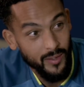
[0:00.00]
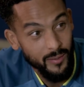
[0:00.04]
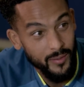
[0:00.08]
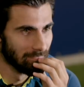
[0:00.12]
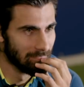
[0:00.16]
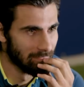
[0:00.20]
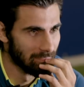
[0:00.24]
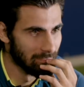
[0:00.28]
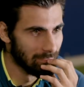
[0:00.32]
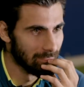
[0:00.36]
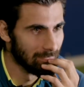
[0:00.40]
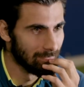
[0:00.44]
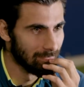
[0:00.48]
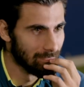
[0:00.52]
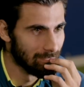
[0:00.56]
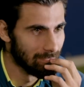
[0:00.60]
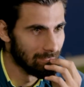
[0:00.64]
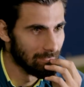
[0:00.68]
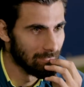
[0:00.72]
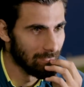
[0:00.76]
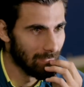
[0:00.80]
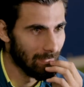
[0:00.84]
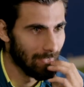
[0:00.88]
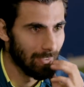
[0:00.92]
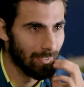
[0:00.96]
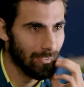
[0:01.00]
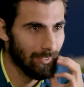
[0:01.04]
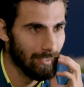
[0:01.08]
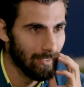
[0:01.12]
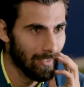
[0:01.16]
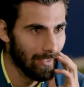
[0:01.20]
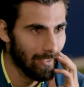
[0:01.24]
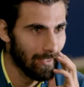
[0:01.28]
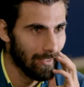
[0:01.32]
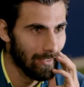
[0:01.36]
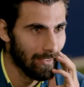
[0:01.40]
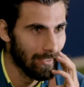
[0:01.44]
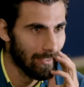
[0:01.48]
know what I mean?
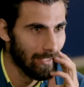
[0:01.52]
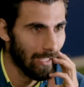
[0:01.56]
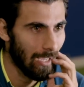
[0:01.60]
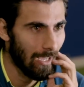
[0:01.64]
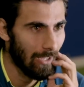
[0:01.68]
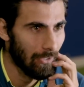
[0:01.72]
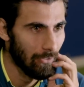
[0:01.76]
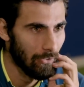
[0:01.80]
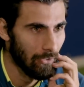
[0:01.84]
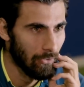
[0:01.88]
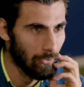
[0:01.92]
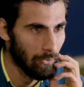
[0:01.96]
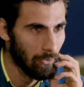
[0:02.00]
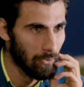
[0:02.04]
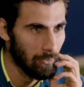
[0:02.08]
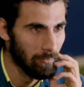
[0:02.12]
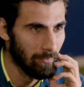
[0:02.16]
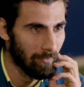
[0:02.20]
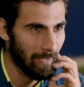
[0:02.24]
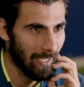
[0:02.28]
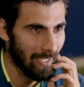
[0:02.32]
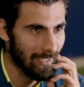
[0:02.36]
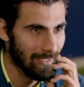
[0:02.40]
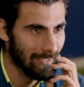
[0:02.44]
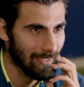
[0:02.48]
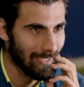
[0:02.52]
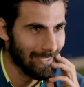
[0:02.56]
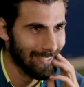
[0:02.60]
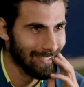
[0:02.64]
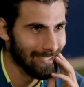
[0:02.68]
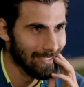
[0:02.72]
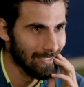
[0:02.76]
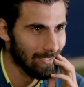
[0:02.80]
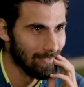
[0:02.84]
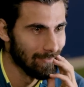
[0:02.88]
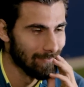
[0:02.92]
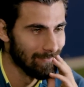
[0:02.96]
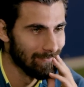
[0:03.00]
Now the rule makes
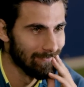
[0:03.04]
sense.